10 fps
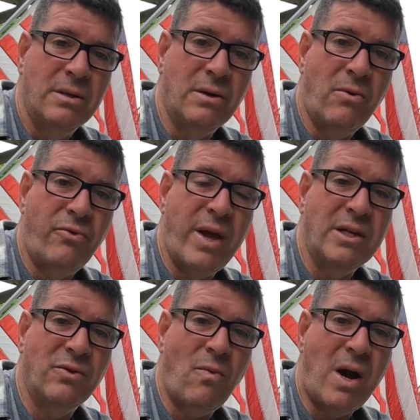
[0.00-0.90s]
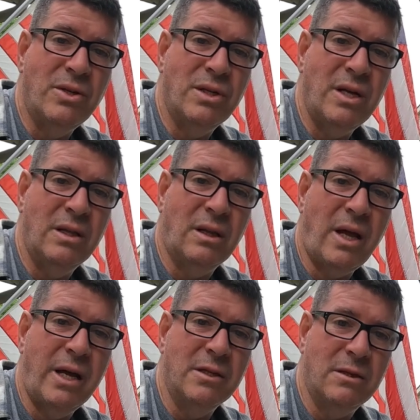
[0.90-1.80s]
So thanks for watching. Hit the
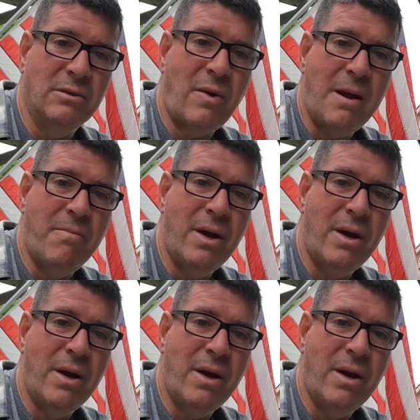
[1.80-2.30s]
like and subscribe